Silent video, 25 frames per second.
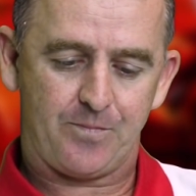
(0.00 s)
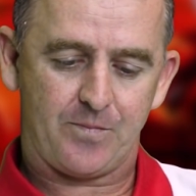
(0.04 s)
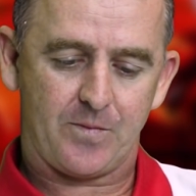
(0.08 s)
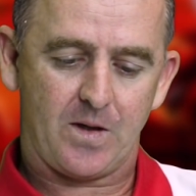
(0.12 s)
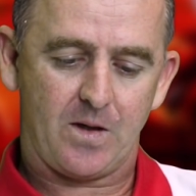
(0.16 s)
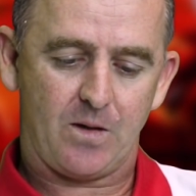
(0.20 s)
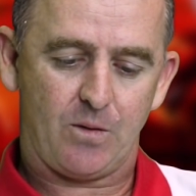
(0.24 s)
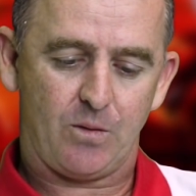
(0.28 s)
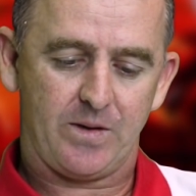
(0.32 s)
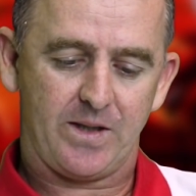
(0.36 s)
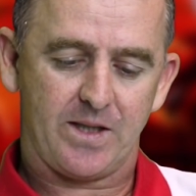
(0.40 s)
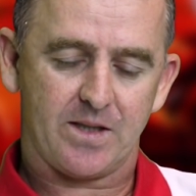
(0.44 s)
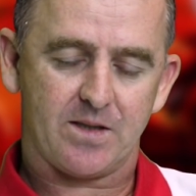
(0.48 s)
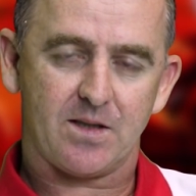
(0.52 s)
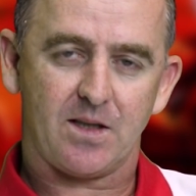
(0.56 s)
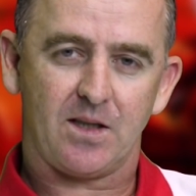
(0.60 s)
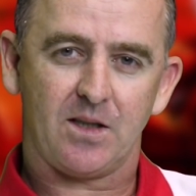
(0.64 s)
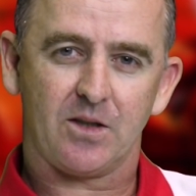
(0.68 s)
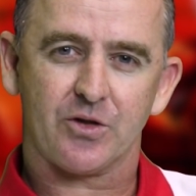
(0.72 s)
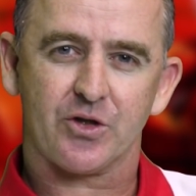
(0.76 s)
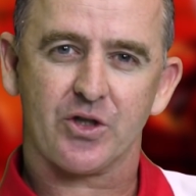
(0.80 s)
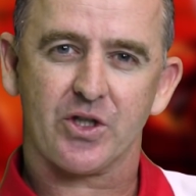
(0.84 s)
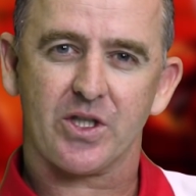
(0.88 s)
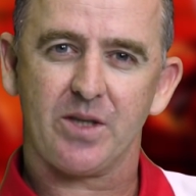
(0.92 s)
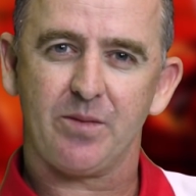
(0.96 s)
well, that's
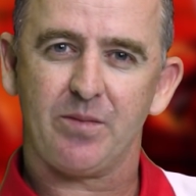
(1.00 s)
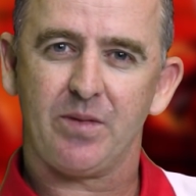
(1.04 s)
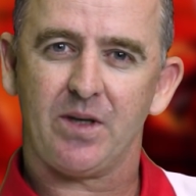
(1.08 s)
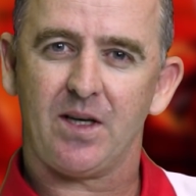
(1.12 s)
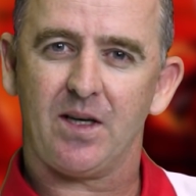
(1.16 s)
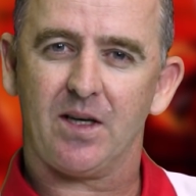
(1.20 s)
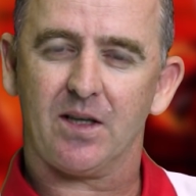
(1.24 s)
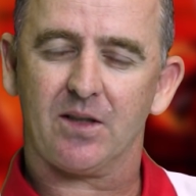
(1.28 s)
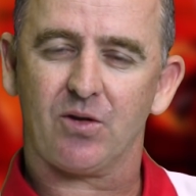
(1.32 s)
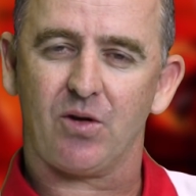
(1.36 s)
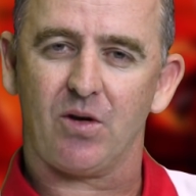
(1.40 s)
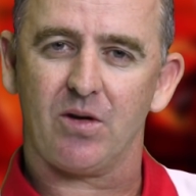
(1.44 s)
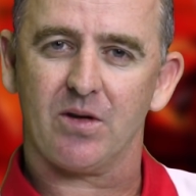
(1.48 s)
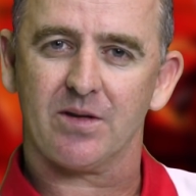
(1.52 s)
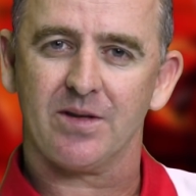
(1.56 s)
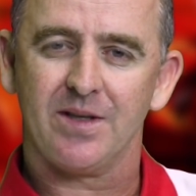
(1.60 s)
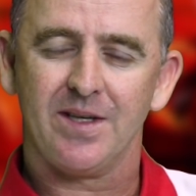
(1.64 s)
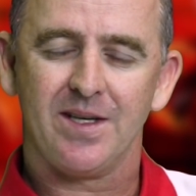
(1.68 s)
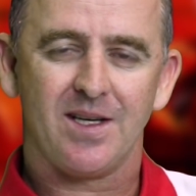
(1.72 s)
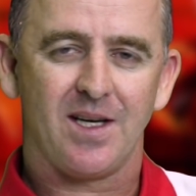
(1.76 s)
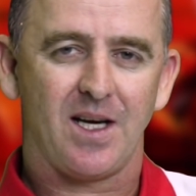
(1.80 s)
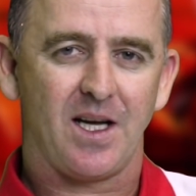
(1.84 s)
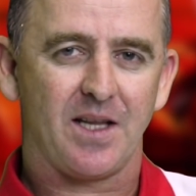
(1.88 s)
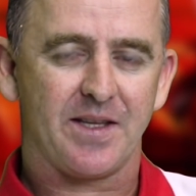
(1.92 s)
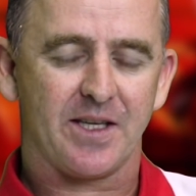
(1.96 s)
Elisheba.
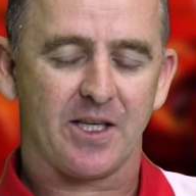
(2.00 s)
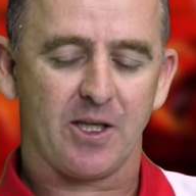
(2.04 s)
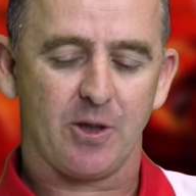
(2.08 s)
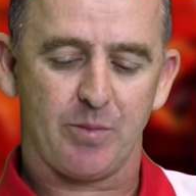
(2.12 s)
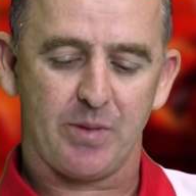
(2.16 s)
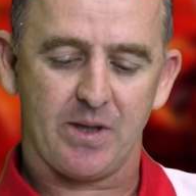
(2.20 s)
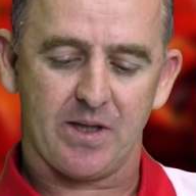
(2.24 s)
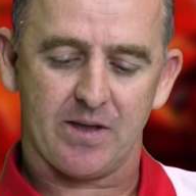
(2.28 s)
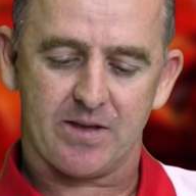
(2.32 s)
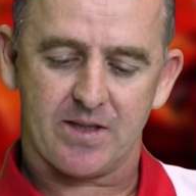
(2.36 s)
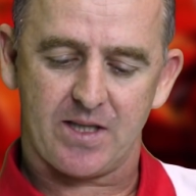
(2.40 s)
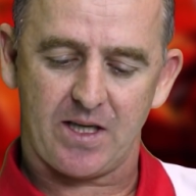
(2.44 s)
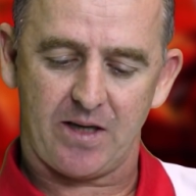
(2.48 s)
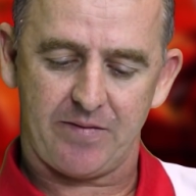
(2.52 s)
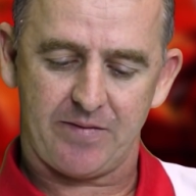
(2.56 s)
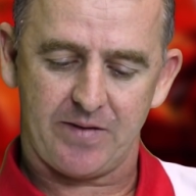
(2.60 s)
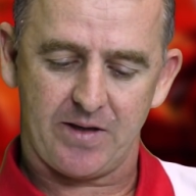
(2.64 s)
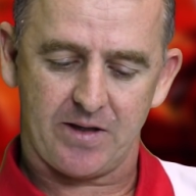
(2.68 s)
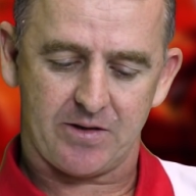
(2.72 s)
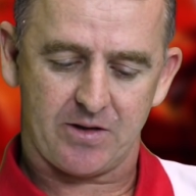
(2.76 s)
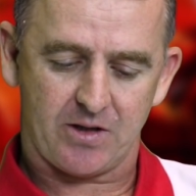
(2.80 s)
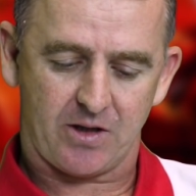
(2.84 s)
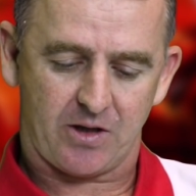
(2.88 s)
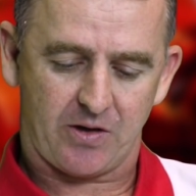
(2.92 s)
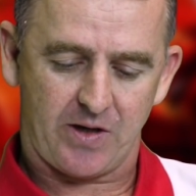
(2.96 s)
I think it'll be a tough
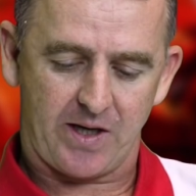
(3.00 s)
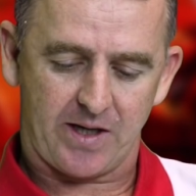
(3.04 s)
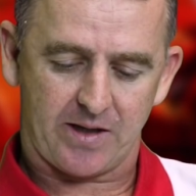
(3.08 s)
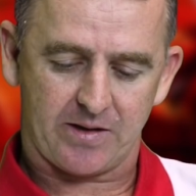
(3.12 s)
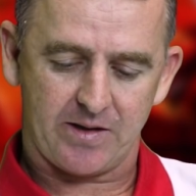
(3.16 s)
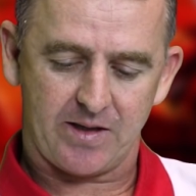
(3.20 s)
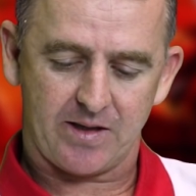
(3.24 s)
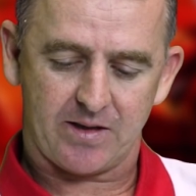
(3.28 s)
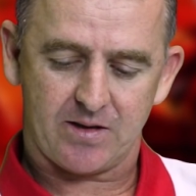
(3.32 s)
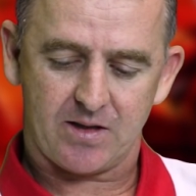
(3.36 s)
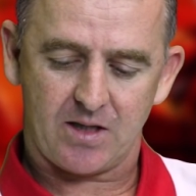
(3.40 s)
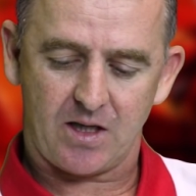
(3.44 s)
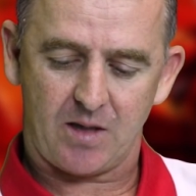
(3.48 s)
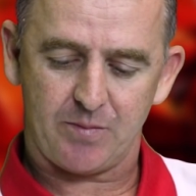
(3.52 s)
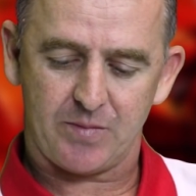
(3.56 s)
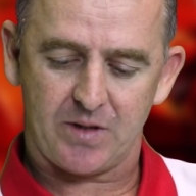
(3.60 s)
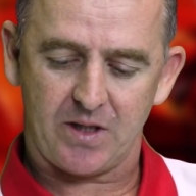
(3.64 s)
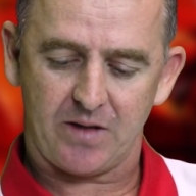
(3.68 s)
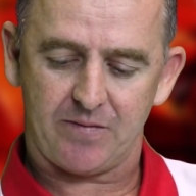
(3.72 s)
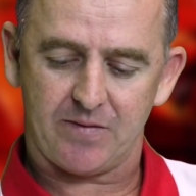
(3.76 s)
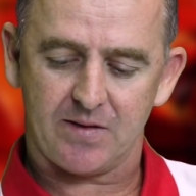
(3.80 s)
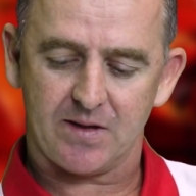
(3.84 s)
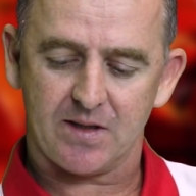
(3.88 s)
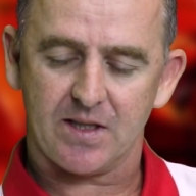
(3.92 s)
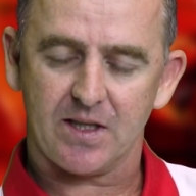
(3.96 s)
nut to crack next time.
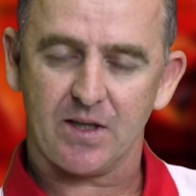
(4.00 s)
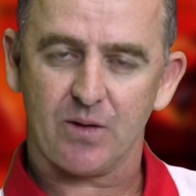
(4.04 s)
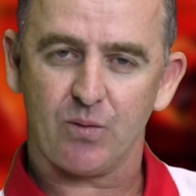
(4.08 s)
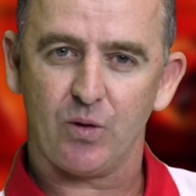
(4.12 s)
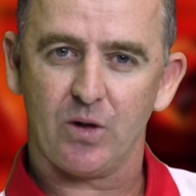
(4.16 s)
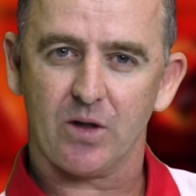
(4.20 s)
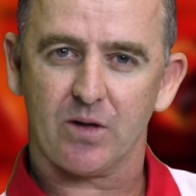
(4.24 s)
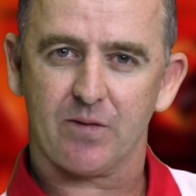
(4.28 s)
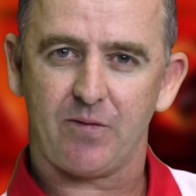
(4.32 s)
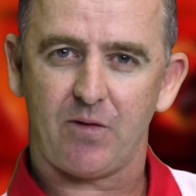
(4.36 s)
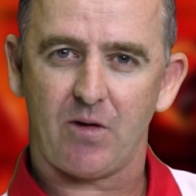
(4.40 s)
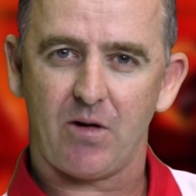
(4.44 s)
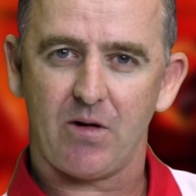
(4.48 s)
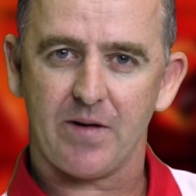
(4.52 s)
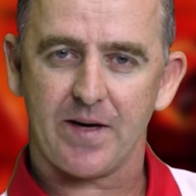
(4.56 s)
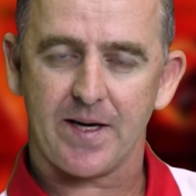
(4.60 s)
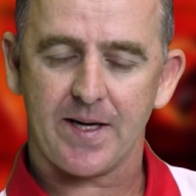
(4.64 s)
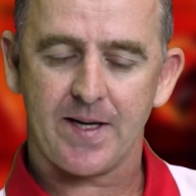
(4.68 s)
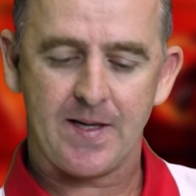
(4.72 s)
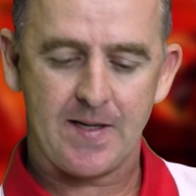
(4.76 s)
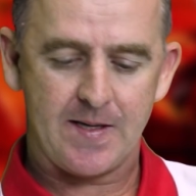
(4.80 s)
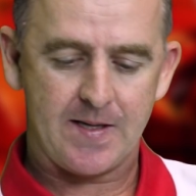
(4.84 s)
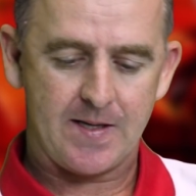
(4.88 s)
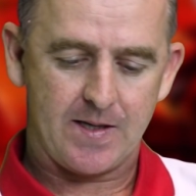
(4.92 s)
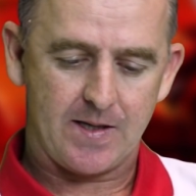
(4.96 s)
Definitely worth following
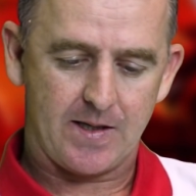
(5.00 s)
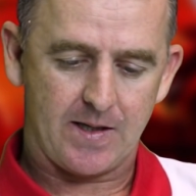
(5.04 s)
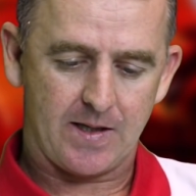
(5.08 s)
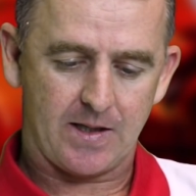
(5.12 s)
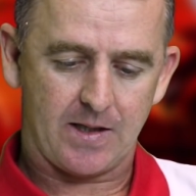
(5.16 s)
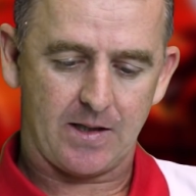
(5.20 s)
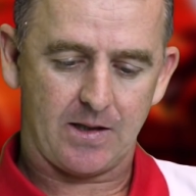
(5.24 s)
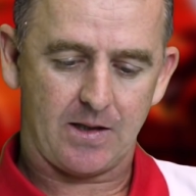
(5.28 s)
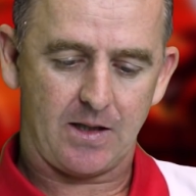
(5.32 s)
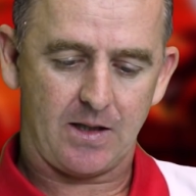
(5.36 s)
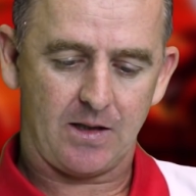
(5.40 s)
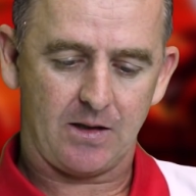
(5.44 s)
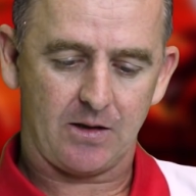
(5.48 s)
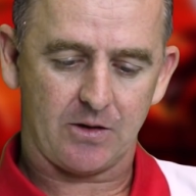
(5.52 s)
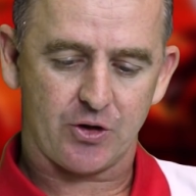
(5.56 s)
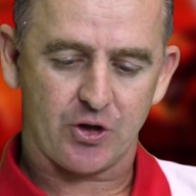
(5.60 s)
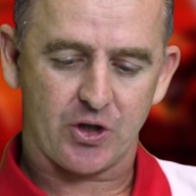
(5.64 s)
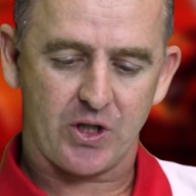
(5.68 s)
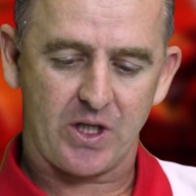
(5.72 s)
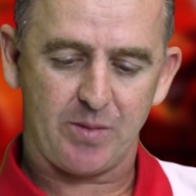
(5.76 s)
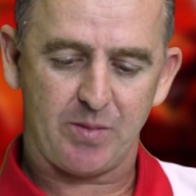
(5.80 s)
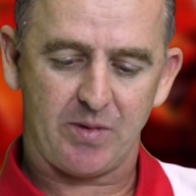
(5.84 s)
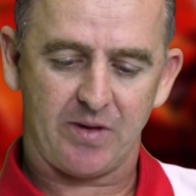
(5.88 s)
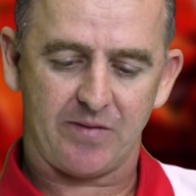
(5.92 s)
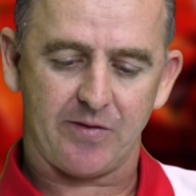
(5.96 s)

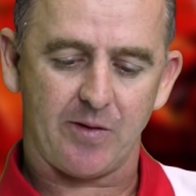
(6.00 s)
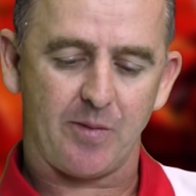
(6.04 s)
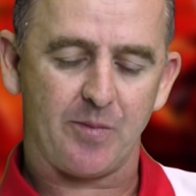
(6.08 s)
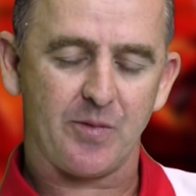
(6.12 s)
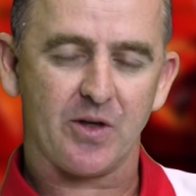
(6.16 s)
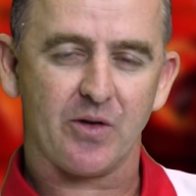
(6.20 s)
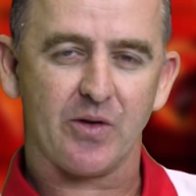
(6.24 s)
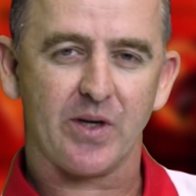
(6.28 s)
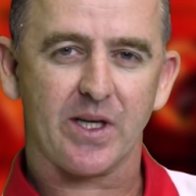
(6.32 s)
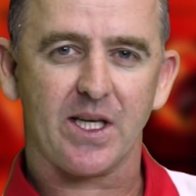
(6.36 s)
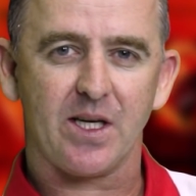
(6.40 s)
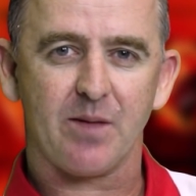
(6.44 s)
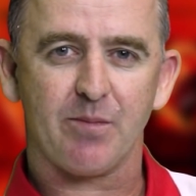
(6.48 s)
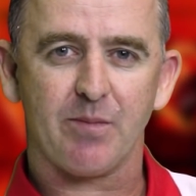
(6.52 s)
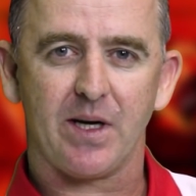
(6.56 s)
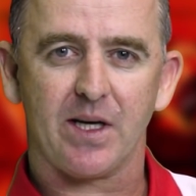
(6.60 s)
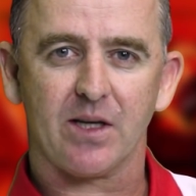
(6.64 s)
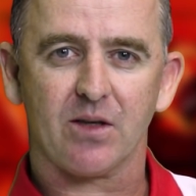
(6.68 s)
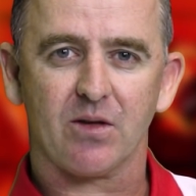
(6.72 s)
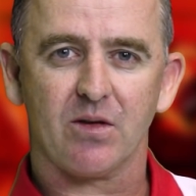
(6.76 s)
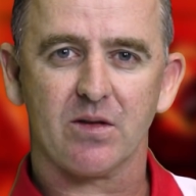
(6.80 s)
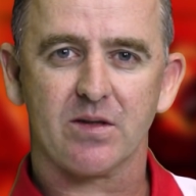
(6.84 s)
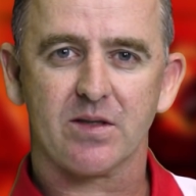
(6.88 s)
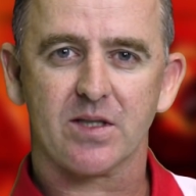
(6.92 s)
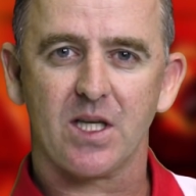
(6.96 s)
Elisheba from the Ricky
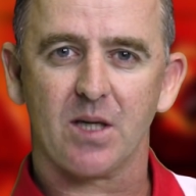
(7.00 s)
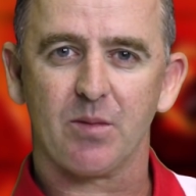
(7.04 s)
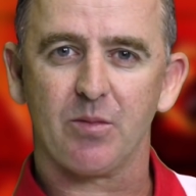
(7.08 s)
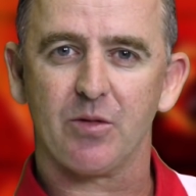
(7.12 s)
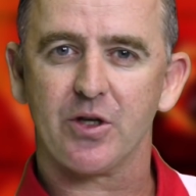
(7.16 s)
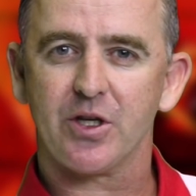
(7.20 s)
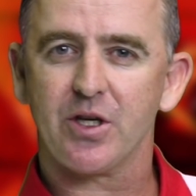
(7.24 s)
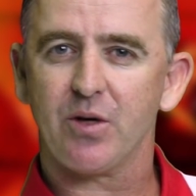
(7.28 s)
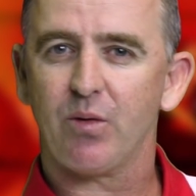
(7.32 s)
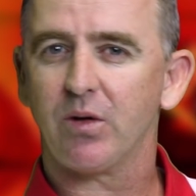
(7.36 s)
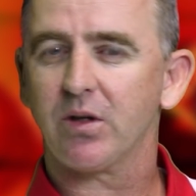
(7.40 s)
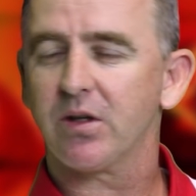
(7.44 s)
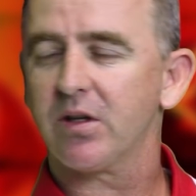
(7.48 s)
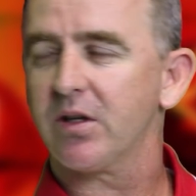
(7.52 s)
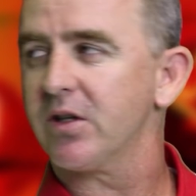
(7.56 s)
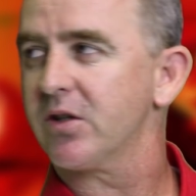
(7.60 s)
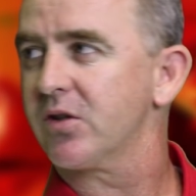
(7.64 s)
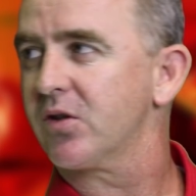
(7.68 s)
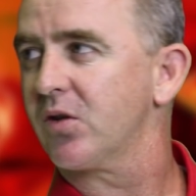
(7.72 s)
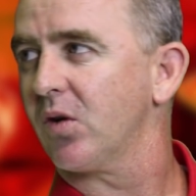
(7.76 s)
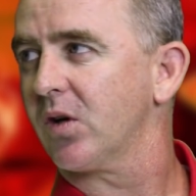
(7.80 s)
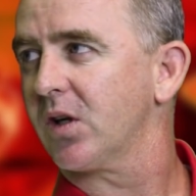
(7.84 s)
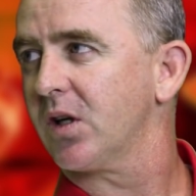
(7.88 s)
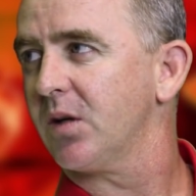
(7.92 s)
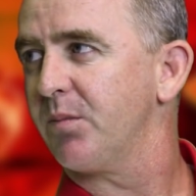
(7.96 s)
Maingard stable. You wanted to
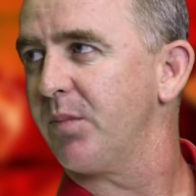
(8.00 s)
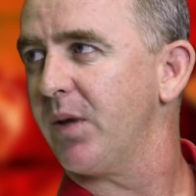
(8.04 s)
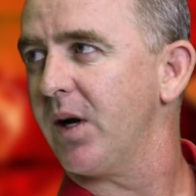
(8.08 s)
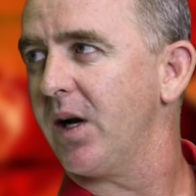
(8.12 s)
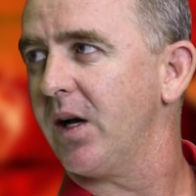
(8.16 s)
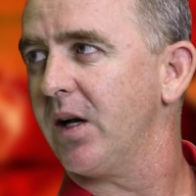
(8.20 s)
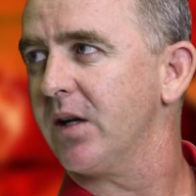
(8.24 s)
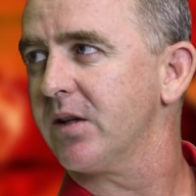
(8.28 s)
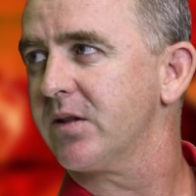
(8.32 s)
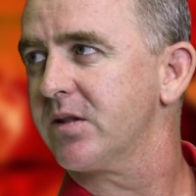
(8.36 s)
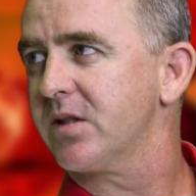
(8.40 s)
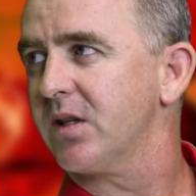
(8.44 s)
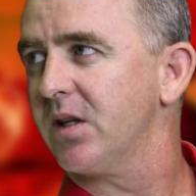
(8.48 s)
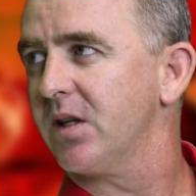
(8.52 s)
talk about